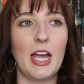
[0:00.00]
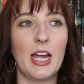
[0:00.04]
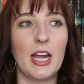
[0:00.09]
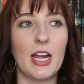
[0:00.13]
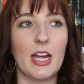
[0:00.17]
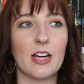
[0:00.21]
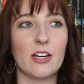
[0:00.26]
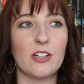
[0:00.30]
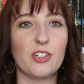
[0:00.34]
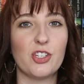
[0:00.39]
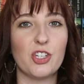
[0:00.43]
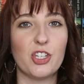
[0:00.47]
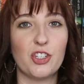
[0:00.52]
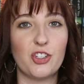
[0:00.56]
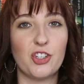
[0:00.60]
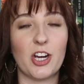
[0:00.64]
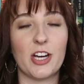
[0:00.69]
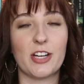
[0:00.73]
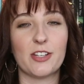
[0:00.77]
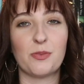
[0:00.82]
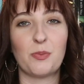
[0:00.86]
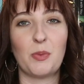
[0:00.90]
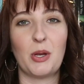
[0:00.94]
and
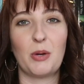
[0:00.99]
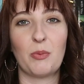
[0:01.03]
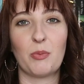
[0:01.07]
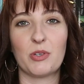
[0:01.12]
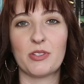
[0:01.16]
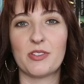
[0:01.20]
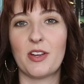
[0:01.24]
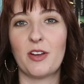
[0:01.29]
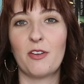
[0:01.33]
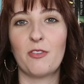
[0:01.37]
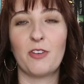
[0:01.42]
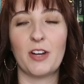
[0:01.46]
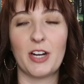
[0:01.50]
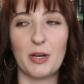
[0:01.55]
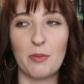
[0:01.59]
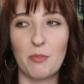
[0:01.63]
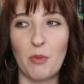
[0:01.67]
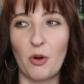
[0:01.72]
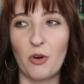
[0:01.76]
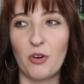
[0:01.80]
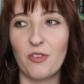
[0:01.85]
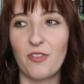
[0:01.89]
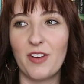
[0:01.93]
Jasmine was like very
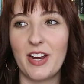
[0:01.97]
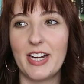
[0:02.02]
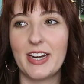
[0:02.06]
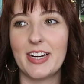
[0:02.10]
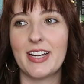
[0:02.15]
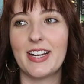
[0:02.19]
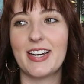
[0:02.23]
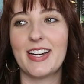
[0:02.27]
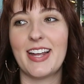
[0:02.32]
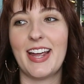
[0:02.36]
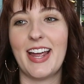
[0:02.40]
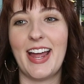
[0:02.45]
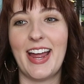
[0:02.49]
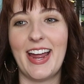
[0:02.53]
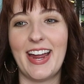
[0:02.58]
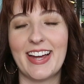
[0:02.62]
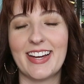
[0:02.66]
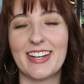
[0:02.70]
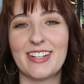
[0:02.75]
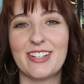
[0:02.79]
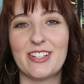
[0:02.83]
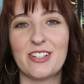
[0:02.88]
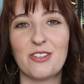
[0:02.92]
motivated
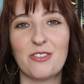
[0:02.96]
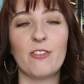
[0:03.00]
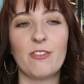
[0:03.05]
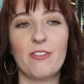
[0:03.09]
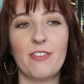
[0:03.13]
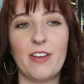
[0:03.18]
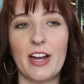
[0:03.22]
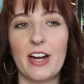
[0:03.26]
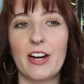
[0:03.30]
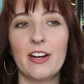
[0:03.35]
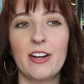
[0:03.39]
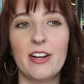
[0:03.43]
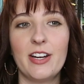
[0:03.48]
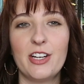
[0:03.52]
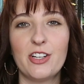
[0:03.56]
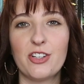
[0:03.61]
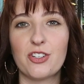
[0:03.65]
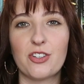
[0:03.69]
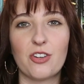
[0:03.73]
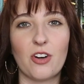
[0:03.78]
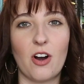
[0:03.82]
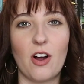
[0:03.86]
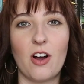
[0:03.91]
and very
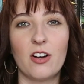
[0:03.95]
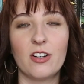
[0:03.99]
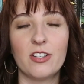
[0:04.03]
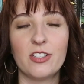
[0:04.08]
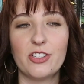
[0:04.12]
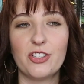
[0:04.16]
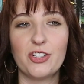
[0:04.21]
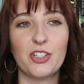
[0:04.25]
strong.